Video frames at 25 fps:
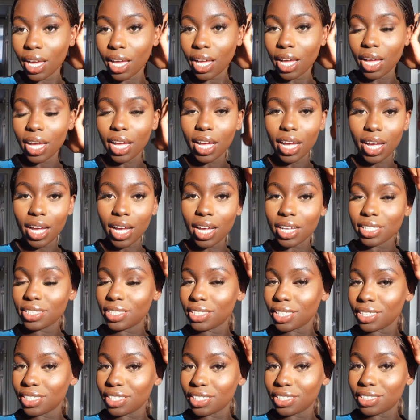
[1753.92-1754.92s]
And it's got
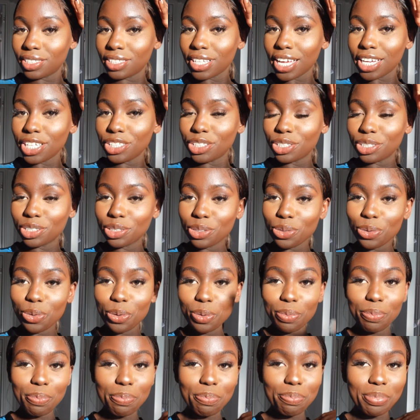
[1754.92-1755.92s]
that tingling stuff
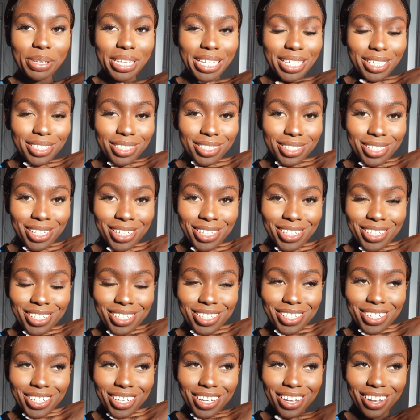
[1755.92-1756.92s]
that some lip glosses
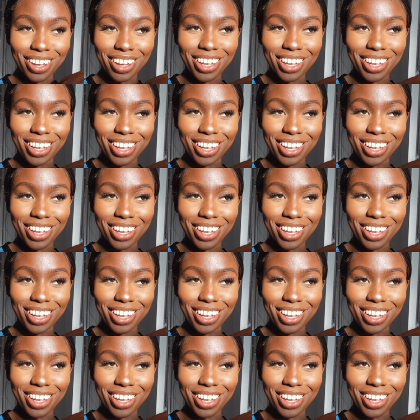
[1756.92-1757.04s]
have.